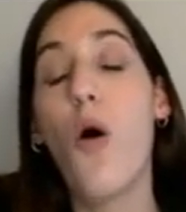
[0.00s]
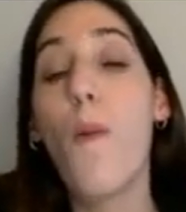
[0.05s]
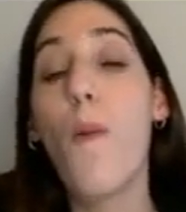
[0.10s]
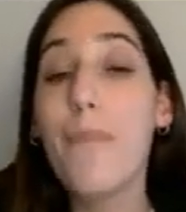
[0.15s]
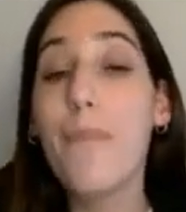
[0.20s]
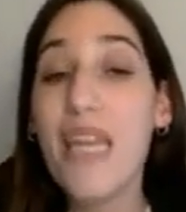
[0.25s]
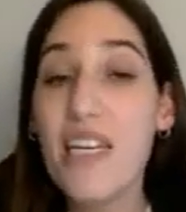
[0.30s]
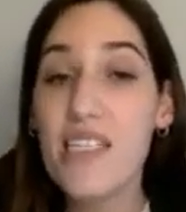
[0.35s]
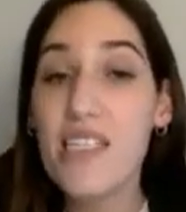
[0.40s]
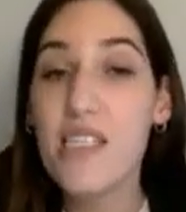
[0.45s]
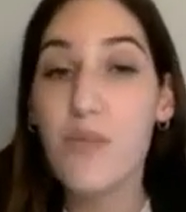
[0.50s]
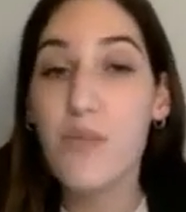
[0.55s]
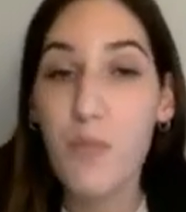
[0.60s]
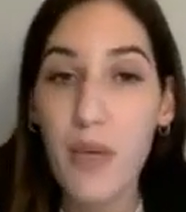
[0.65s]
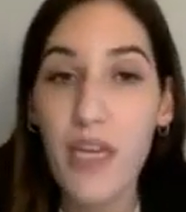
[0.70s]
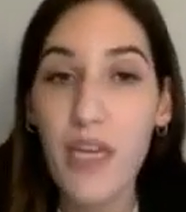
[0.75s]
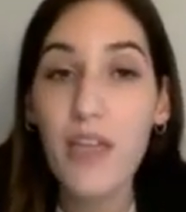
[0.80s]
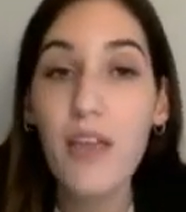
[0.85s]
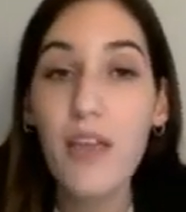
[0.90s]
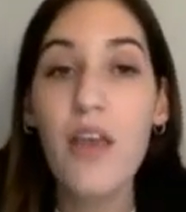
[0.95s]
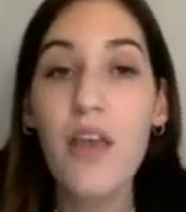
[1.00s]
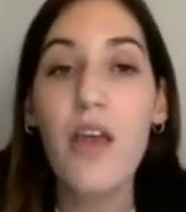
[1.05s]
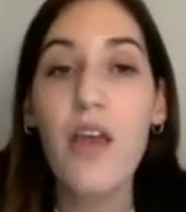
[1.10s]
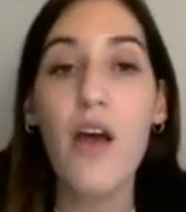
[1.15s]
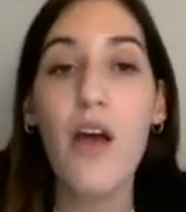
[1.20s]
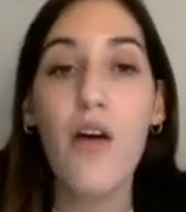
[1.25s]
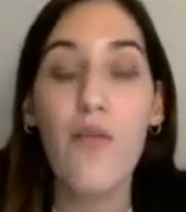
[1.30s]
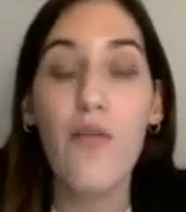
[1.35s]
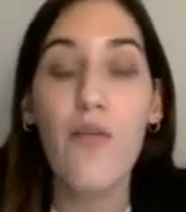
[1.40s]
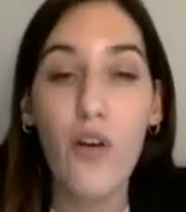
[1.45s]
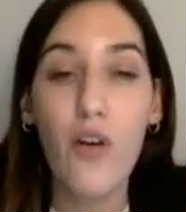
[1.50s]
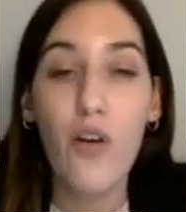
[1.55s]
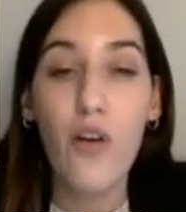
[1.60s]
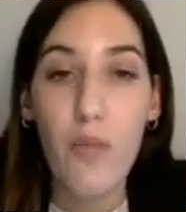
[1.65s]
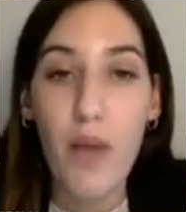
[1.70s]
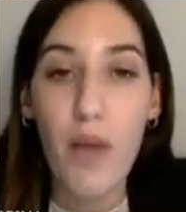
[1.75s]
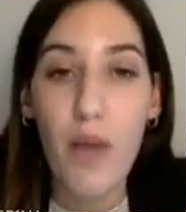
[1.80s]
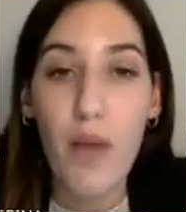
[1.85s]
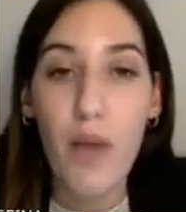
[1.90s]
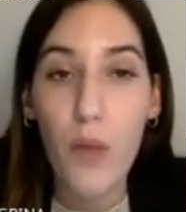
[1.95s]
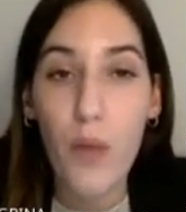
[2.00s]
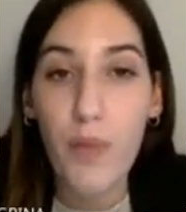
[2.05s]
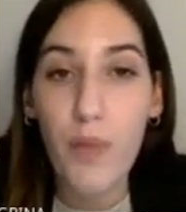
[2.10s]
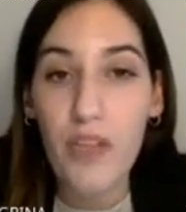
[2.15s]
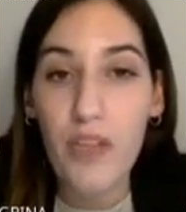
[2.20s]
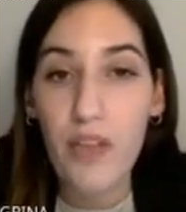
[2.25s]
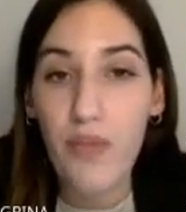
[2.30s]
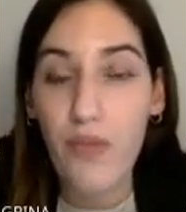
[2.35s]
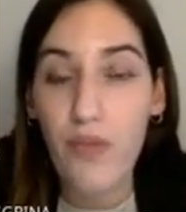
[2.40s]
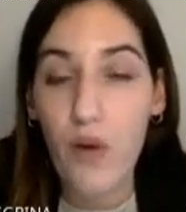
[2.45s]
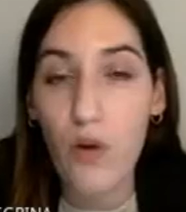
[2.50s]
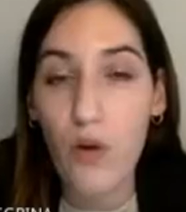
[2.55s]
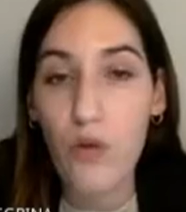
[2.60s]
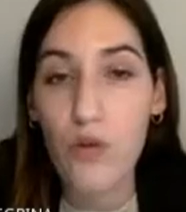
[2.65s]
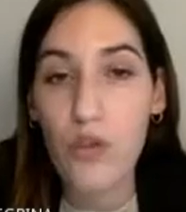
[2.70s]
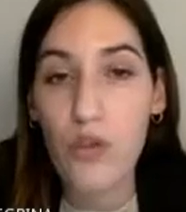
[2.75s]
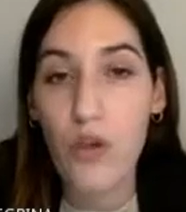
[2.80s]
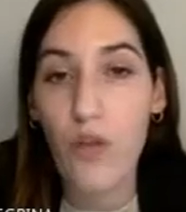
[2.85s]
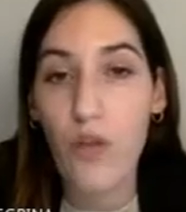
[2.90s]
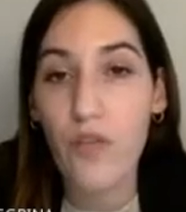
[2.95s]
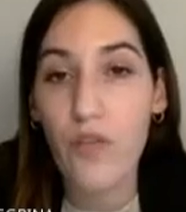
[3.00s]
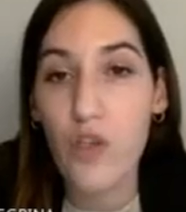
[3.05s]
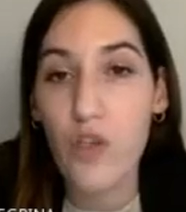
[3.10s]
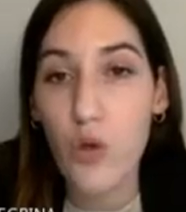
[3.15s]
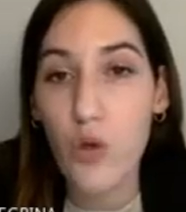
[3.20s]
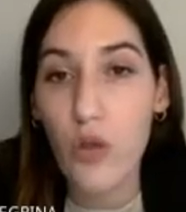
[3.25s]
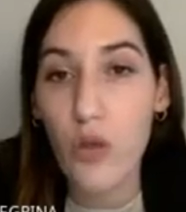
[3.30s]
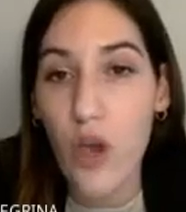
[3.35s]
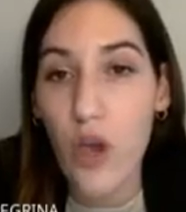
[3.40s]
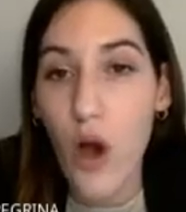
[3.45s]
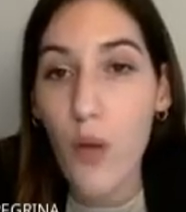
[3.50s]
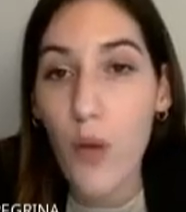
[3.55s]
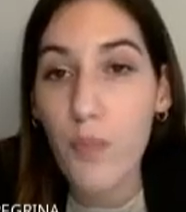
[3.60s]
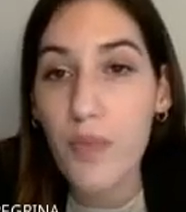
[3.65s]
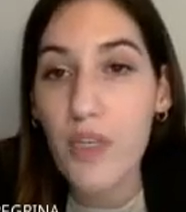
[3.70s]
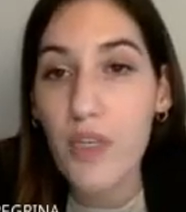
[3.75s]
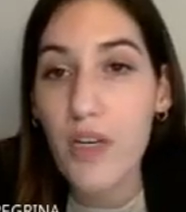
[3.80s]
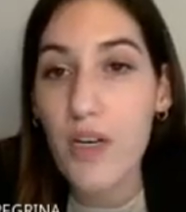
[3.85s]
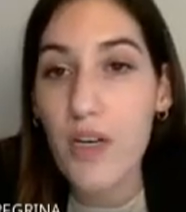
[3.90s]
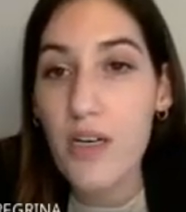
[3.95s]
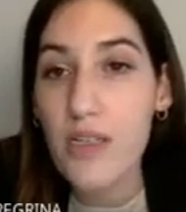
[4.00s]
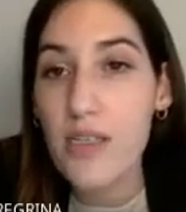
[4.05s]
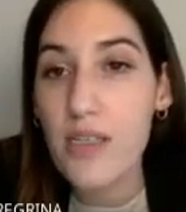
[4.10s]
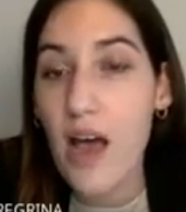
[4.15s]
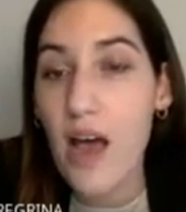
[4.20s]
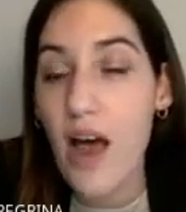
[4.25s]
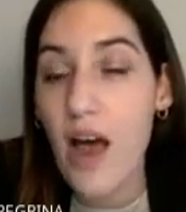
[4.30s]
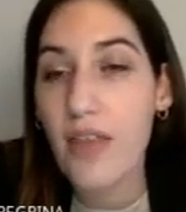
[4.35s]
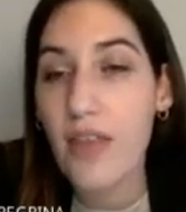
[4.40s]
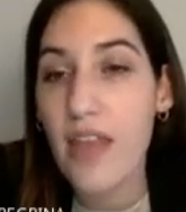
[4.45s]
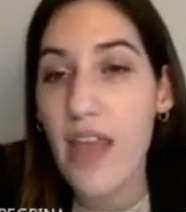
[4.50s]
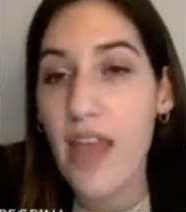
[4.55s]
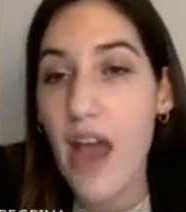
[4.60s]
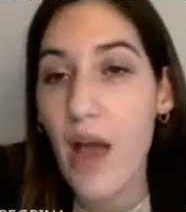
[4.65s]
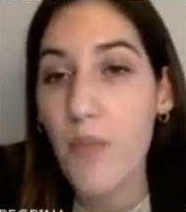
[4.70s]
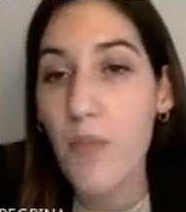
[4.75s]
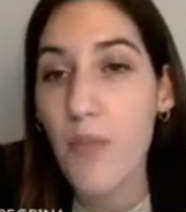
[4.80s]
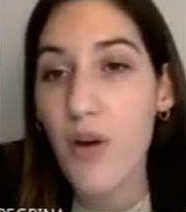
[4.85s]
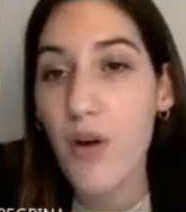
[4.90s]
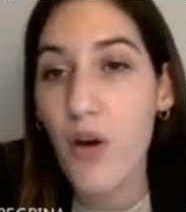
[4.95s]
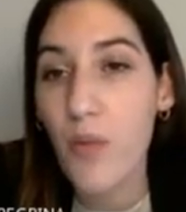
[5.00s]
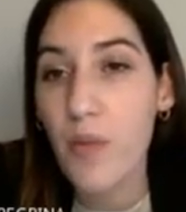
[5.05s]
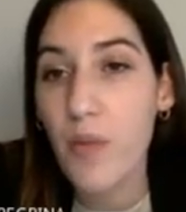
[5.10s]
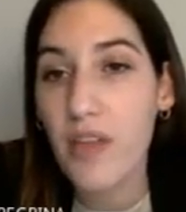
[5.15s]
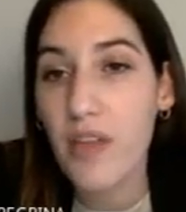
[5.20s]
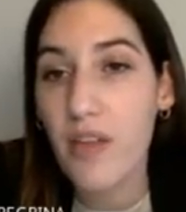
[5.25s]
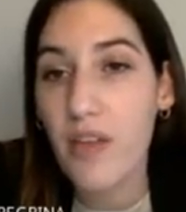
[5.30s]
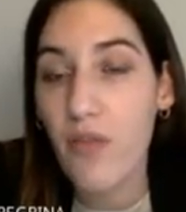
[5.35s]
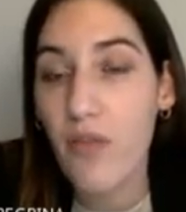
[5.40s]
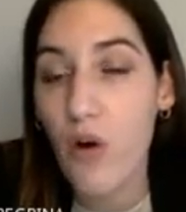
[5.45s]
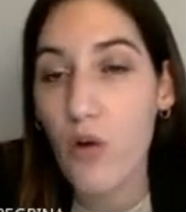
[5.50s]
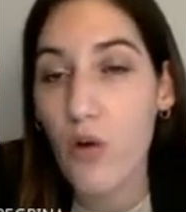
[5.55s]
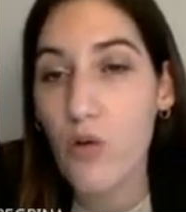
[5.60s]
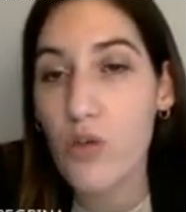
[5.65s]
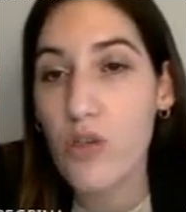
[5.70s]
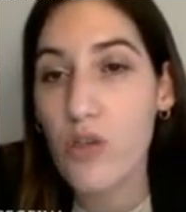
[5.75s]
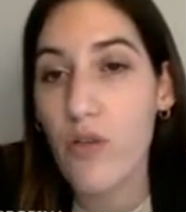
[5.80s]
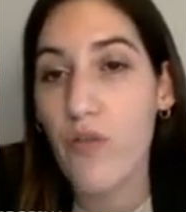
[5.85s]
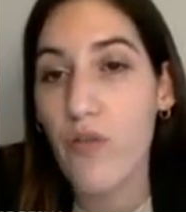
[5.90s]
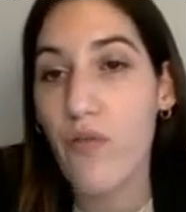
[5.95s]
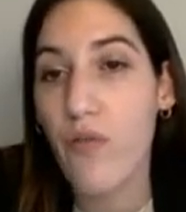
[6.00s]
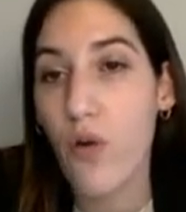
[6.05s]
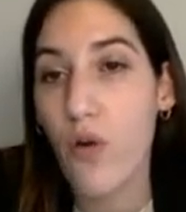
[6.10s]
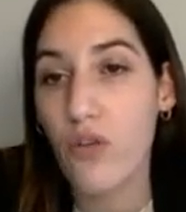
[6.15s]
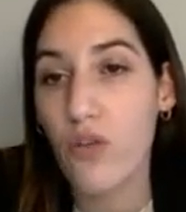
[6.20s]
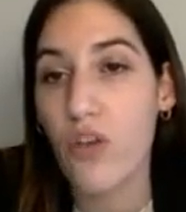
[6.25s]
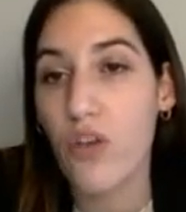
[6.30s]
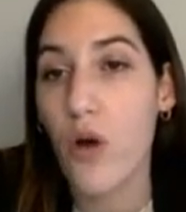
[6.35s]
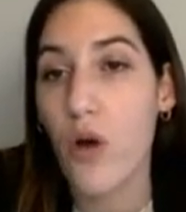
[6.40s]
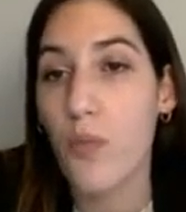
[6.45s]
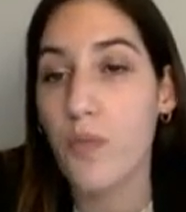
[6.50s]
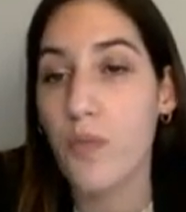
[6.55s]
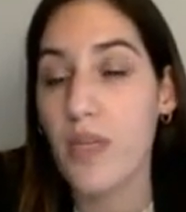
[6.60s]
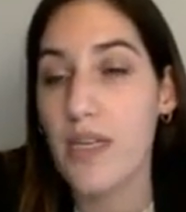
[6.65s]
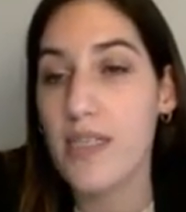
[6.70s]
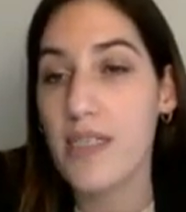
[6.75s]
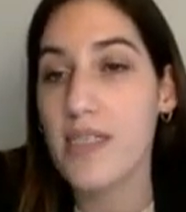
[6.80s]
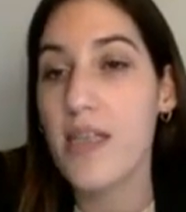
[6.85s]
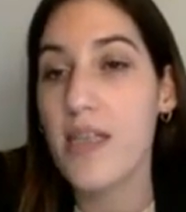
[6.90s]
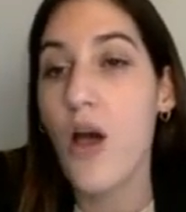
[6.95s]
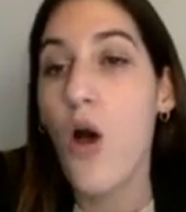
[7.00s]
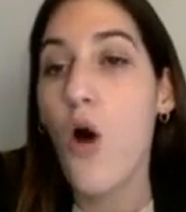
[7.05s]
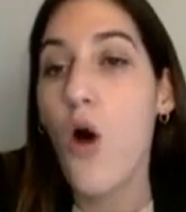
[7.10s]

mean speed for the myopic defocus of 2 diopters and the hyperopic defocus of 4 diopters,